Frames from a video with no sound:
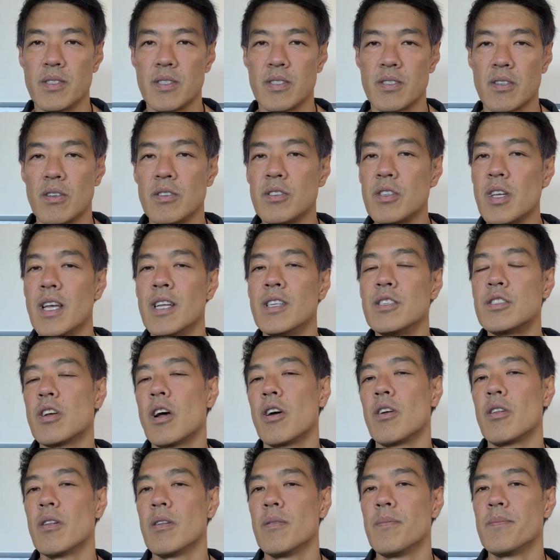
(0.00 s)
So in
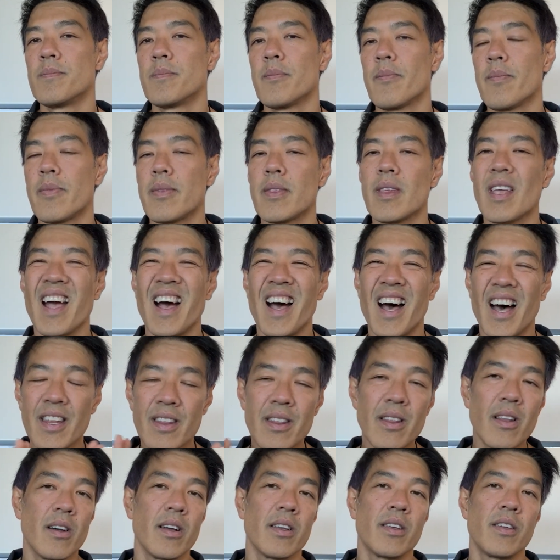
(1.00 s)
total,
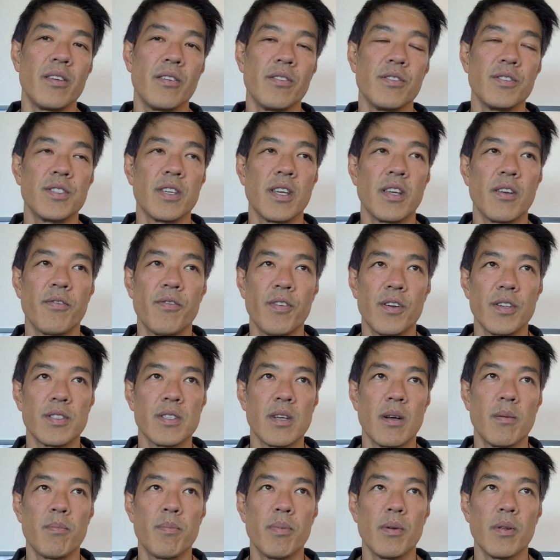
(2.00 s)
unlike using, for
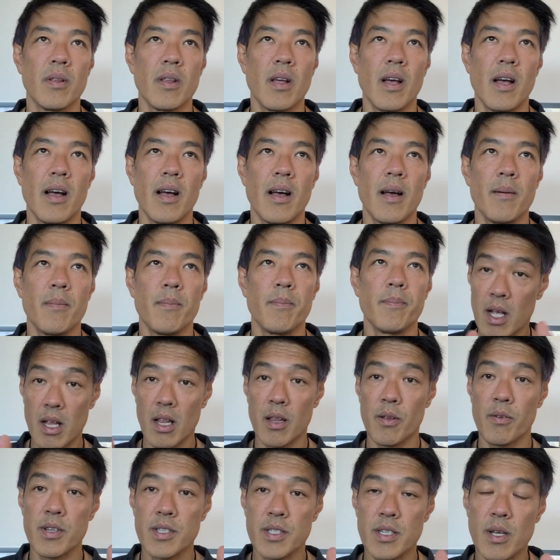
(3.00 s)
example,
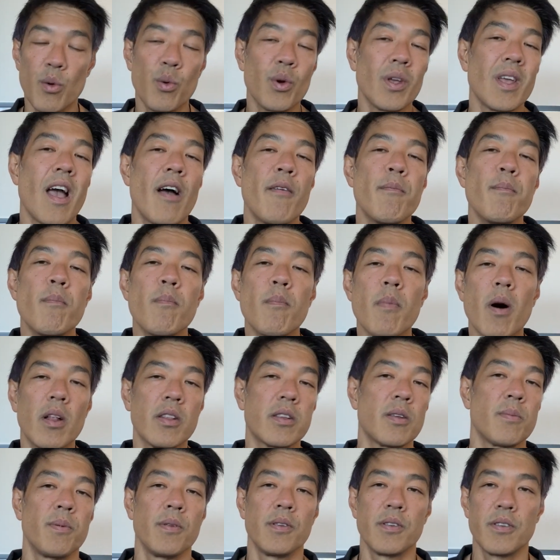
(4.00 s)
Kleresca, where you have
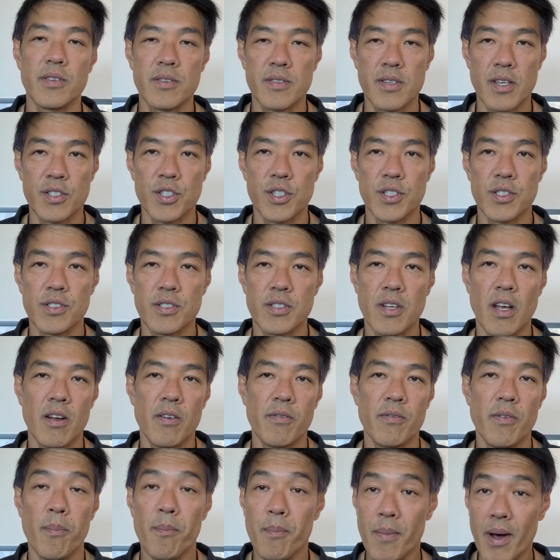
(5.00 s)
multiple sessions
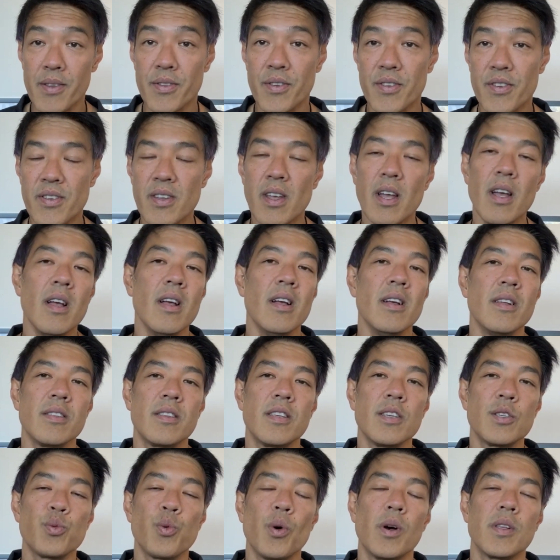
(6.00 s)
over months,
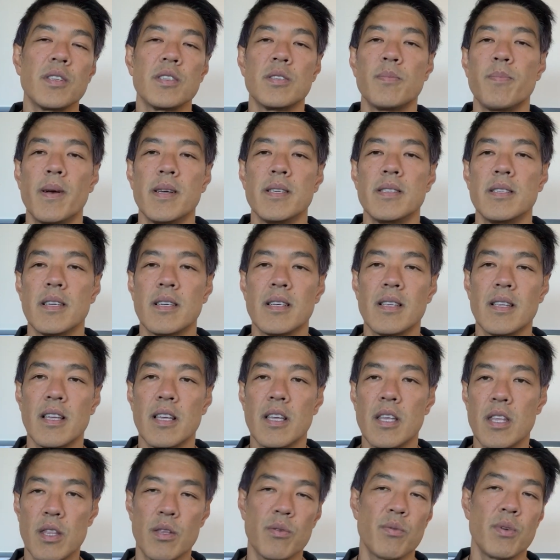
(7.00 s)
this one is basically
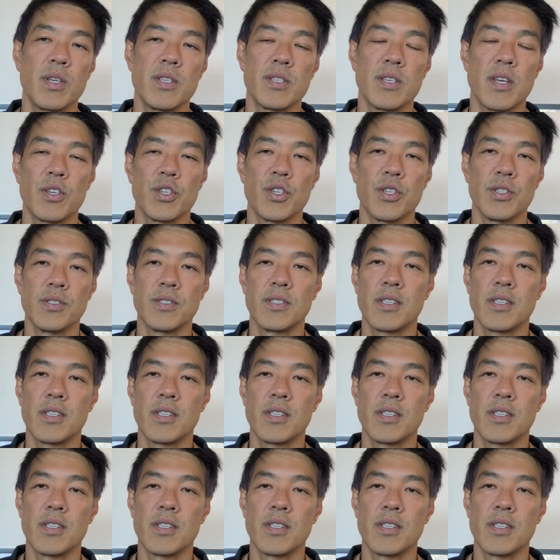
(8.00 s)
three sessions.